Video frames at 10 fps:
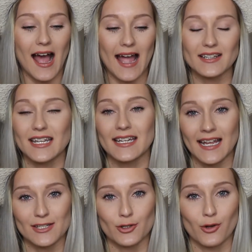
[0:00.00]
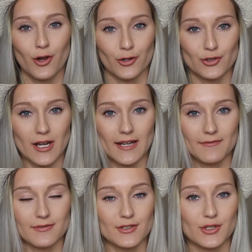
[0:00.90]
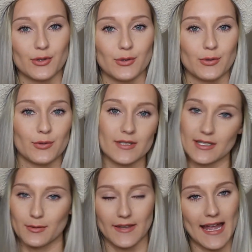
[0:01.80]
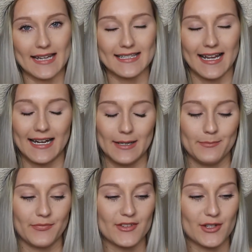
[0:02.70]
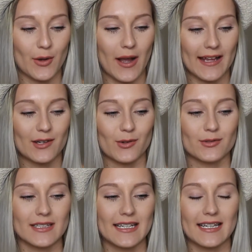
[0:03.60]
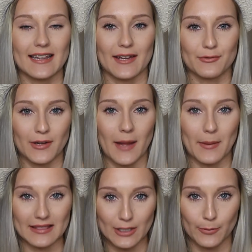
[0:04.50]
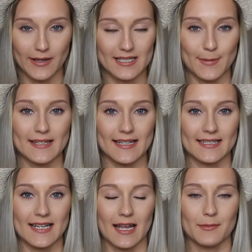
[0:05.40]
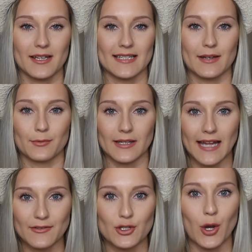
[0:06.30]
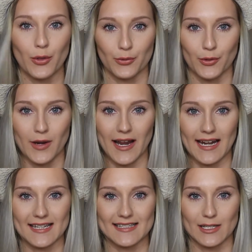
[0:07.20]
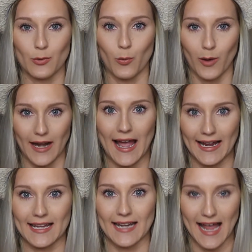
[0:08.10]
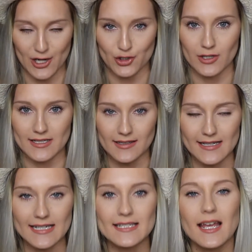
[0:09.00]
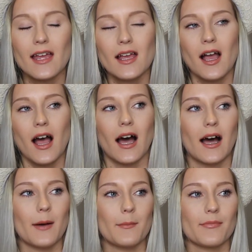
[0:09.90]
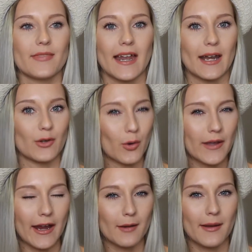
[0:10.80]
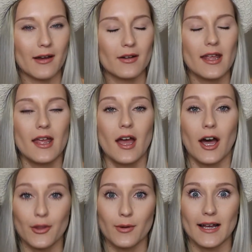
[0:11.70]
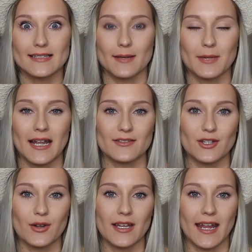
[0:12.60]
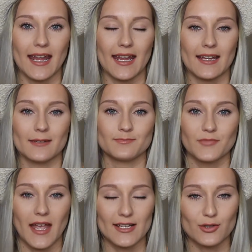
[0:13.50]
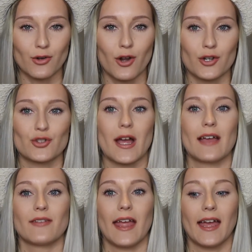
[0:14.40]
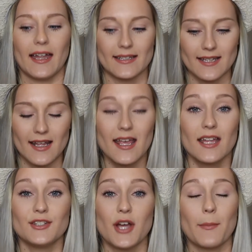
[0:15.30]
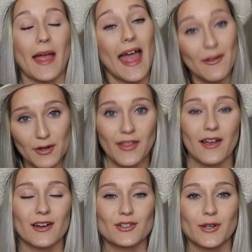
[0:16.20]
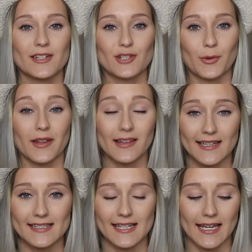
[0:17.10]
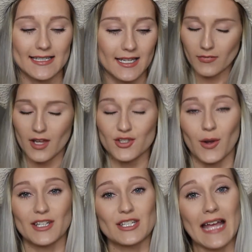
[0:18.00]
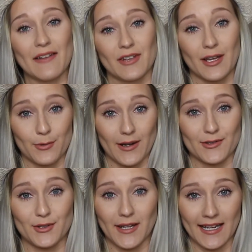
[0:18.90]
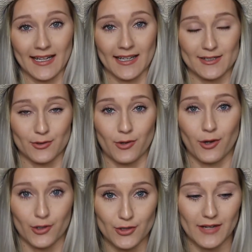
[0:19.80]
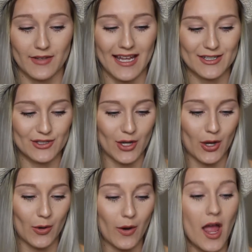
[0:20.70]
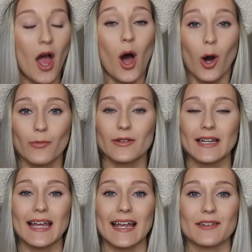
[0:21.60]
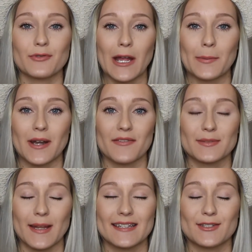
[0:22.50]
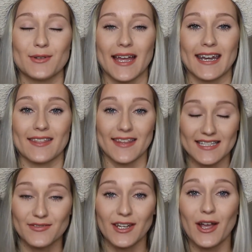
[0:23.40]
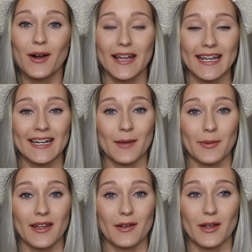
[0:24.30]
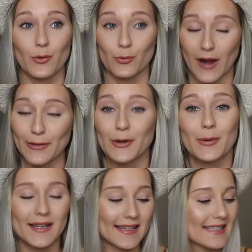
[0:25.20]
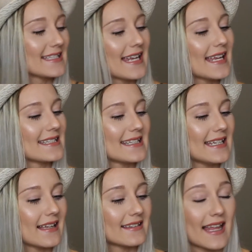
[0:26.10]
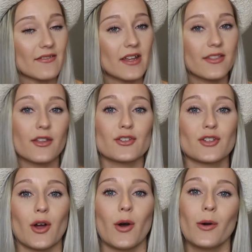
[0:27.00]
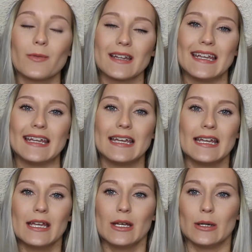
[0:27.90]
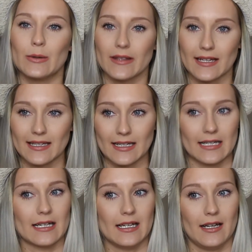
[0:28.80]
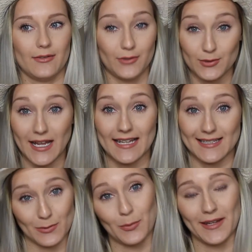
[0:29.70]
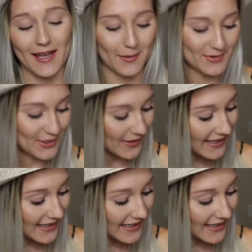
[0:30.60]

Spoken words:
I had to get an external hard drive to deal with that. So I can only like free up a little bit of space at a time, because I really have to go through and kind of see what I can actually delete that I don't care about. Otherwise, I'm gonna have to go get a external hard drive and dump everything onto it and start with a clean slate. So I just haven't got around to getting an external hard drive yet. So hopefully I can free up enough space to edit this video and get it up rather quickly. Today is the 11th, so hopefully within a few days it will be up. So